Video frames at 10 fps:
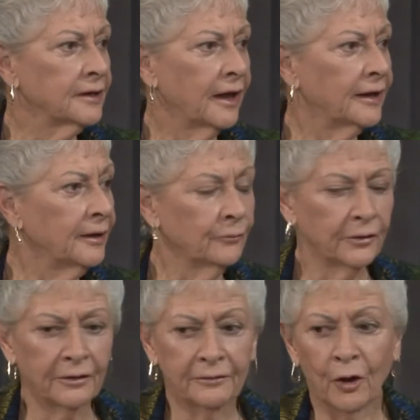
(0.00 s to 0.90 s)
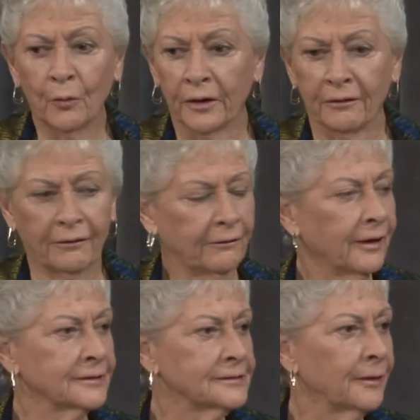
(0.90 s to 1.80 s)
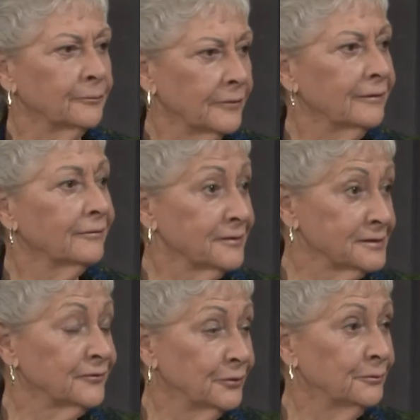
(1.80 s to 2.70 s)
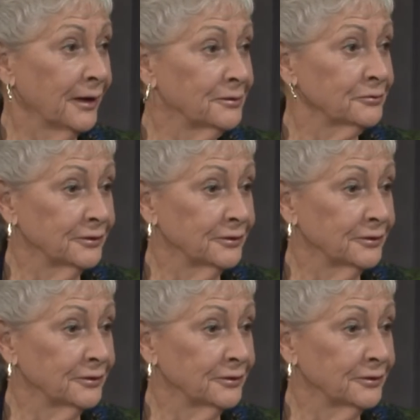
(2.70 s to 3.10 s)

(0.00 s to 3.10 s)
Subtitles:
Anywhere, nowhere except this food pantry.